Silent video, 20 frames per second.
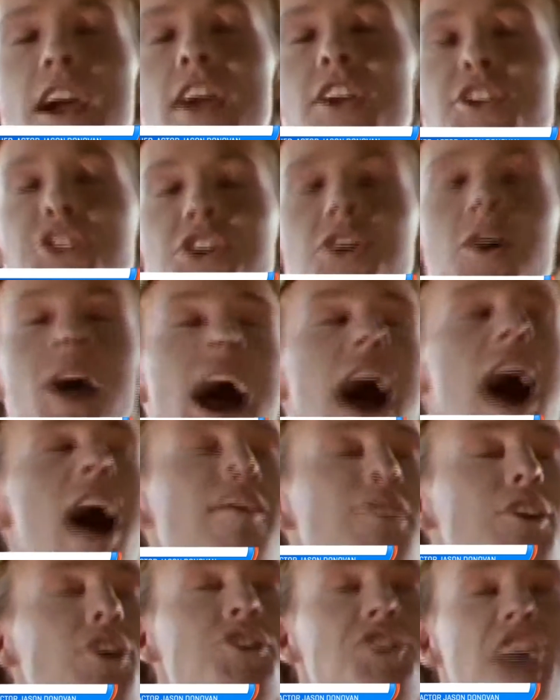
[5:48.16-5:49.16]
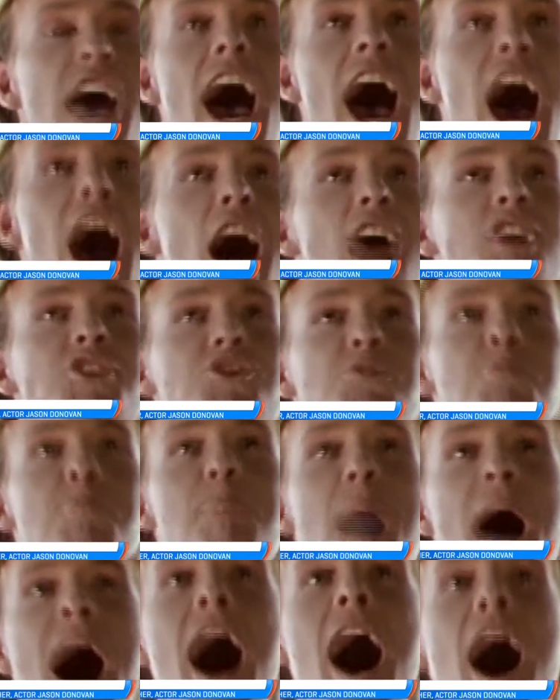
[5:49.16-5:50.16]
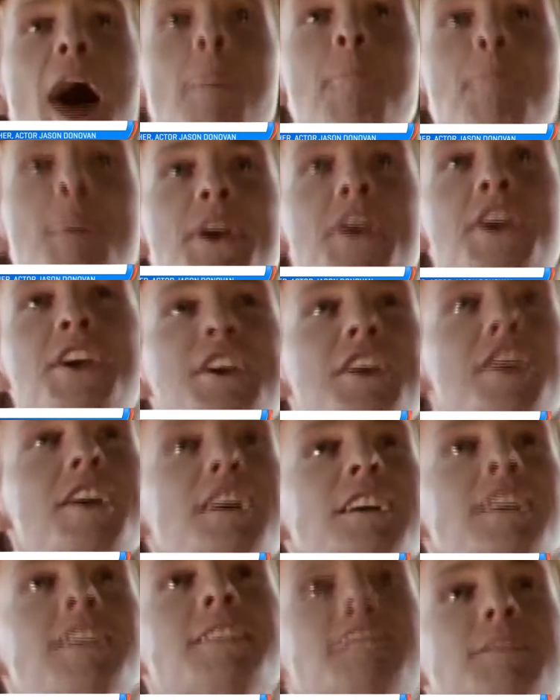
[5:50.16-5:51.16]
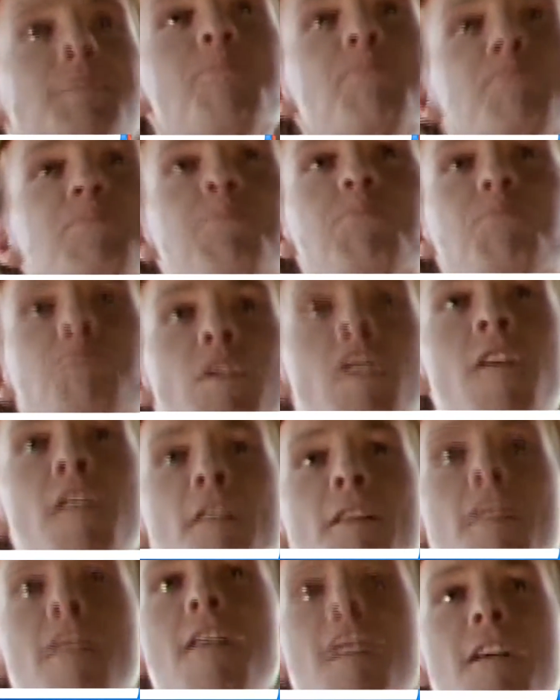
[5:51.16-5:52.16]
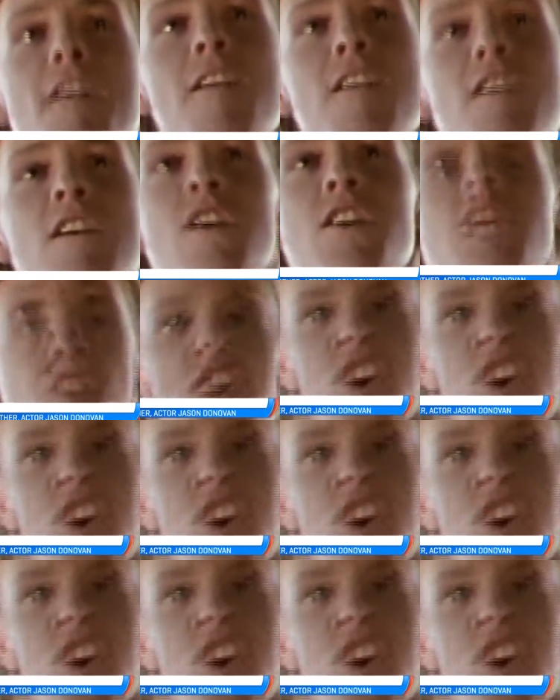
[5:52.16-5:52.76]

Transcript: uh, always given me the great advice to um, you know, I remember Dad saying on my